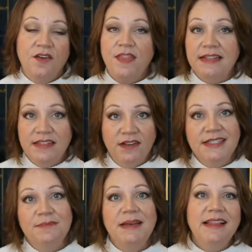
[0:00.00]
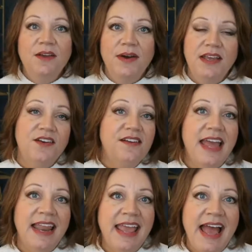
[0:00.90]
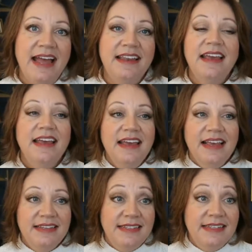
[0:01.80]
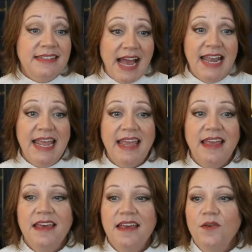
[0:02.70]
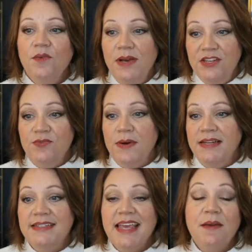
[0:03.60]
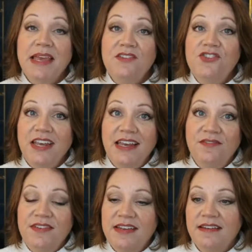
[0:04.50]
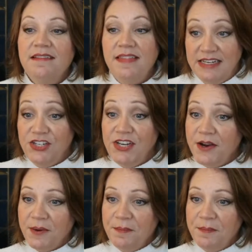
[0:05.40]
That's ultimately what you're getting at, is deciding which ones can be achieved this year.